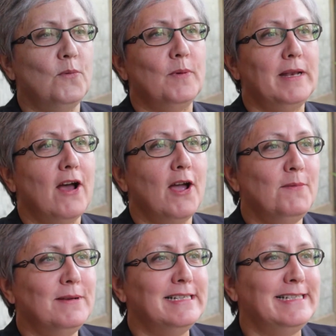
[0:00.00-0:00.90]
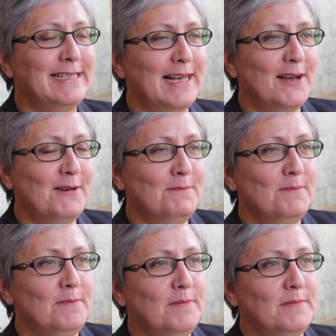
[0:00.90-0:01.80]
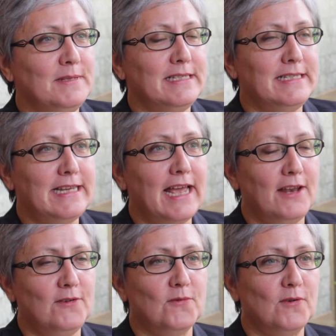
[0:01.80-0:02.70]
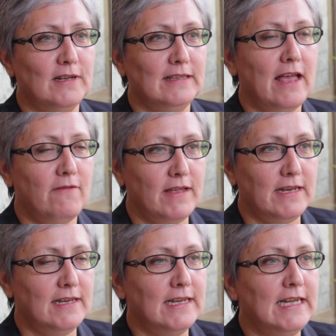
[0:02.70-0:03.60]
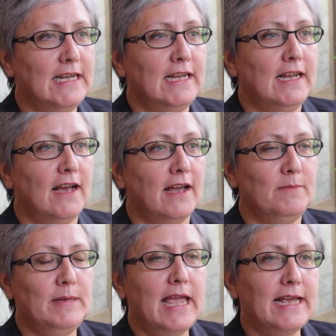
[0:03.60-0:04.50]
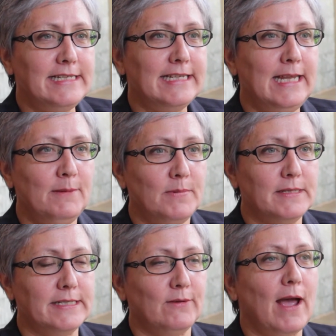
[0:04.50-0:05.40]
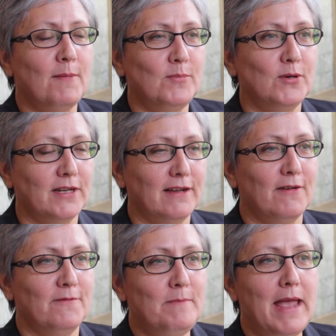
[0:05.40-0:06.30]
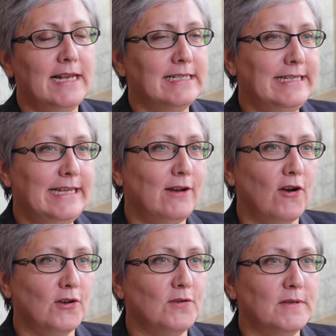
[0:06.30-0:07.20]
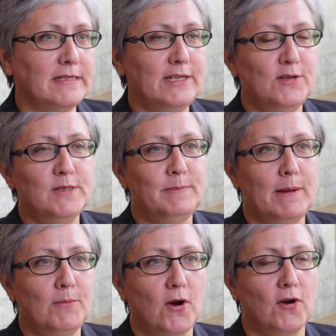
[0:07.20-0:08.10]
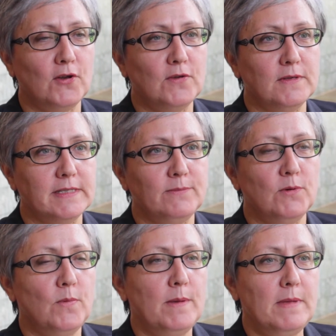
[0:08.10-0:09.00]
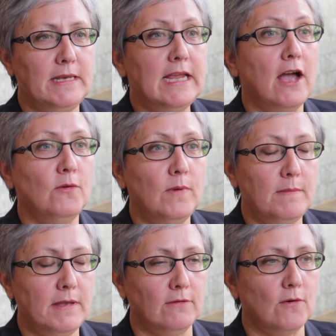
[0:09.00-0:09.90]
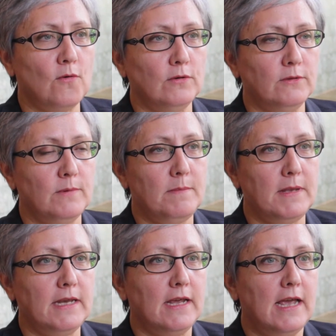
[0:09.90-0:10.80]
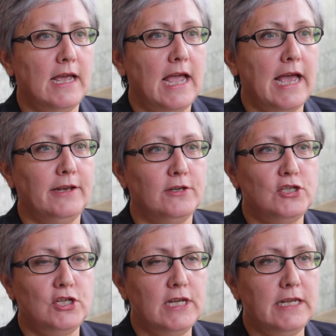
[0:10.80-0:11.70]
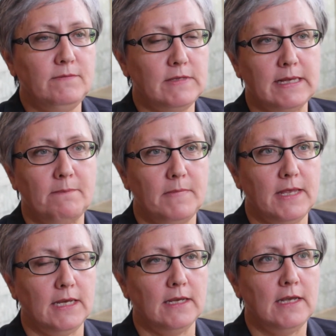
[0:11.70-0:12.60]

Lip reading: When I was 10 or 11, I began to keep a scrapbook of magazine articles and newspaper articles where women, young women or older women, had achieved something.